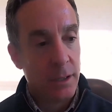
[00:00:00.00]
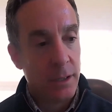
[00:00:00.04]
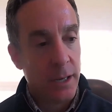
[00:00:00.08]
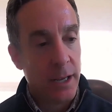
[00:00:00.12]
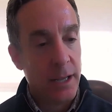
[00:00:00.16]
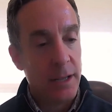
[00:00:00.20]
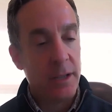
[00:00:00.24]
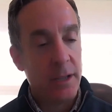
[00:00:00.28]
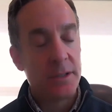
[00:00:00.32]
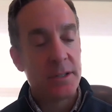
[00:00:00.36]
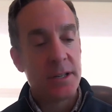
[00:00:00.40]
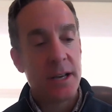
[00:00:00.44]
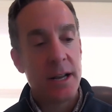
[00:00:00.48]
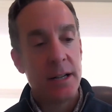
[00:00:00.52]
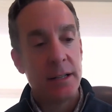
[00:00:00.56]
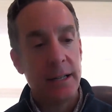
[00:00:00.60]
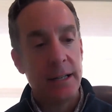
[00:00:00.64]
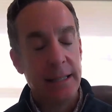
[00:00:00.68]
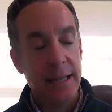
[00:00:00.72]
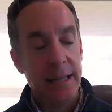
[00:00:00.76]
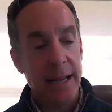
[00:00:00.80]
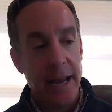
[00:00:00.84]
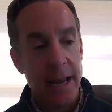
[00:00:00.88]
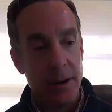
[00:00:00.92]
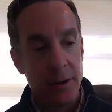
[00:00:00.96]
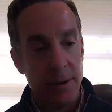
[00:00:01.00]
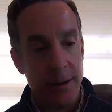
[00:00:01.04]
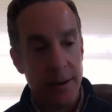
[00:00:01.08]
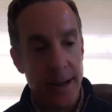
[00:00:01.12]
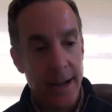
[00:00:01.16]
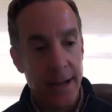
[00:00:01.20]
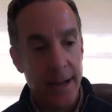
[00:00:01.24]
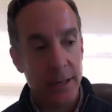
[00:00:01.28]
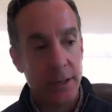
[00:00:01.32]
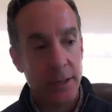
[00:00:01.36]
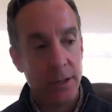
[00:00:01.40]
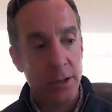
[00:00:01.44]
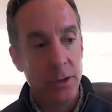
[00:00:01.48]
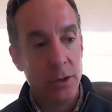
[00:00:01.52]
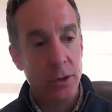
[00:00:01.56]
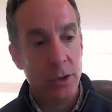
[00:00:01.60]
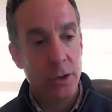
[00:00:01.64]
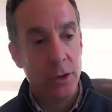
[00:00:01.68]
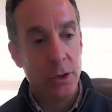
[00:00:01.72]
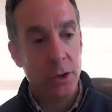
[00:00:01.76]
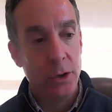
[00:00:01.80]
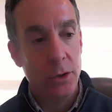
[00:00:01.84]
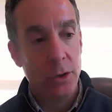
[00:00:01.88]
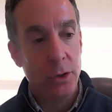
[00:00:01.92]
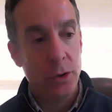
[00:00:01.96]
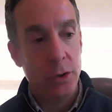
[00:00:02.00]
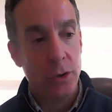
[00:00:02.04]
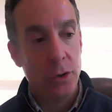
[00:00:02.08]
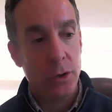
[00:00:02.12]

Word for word: it, it's kind of like the internet. You, you,